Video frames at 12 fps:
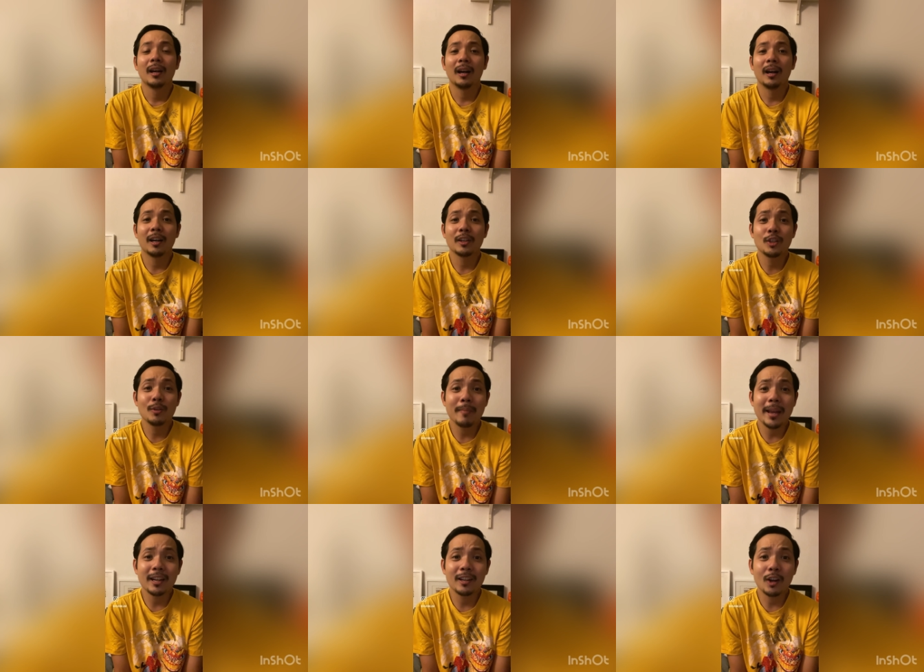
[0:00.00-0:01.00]
uh, she
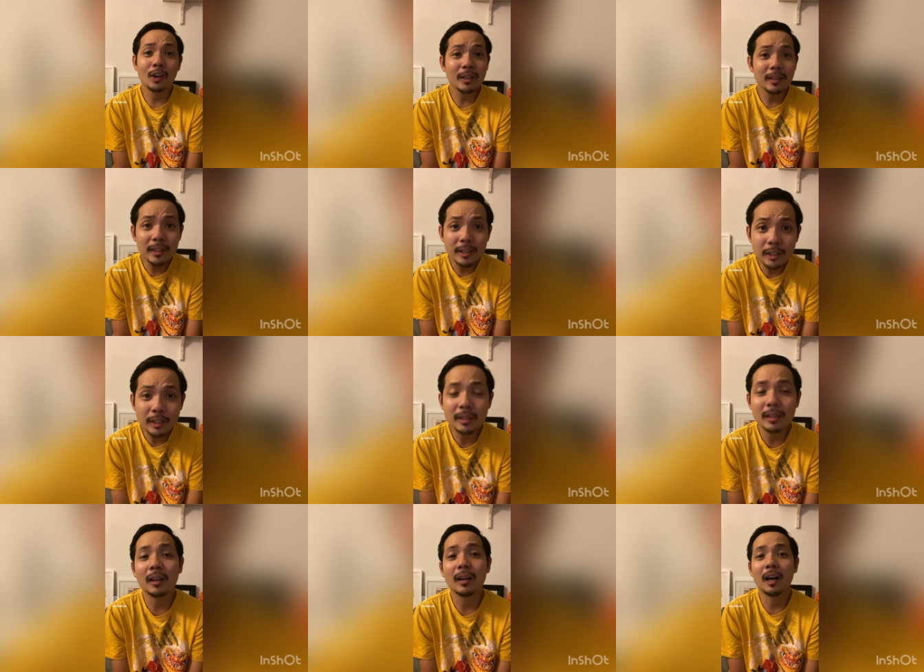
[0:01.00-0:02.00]
made another dish,
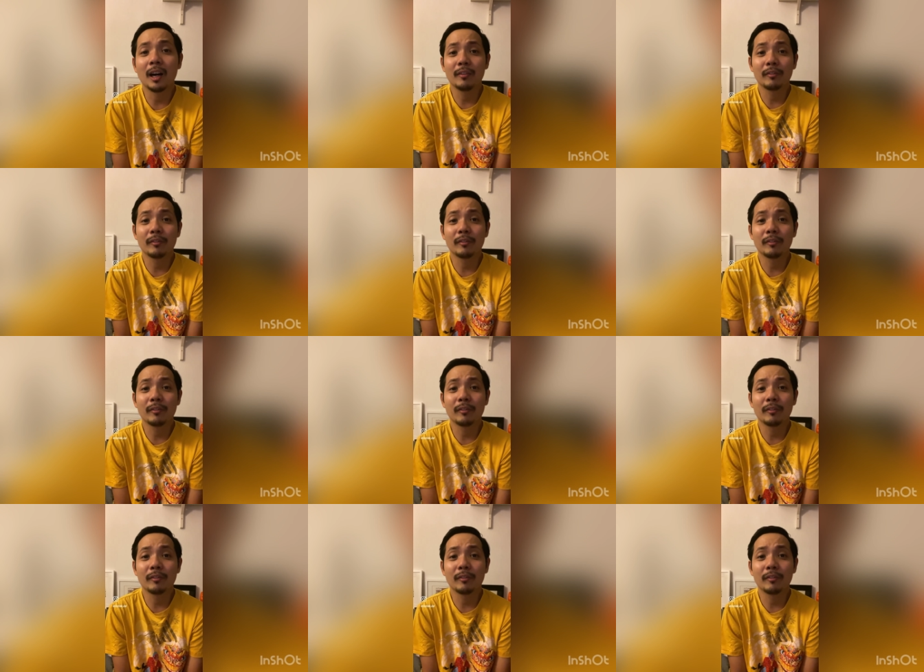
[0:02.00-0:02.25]
uh,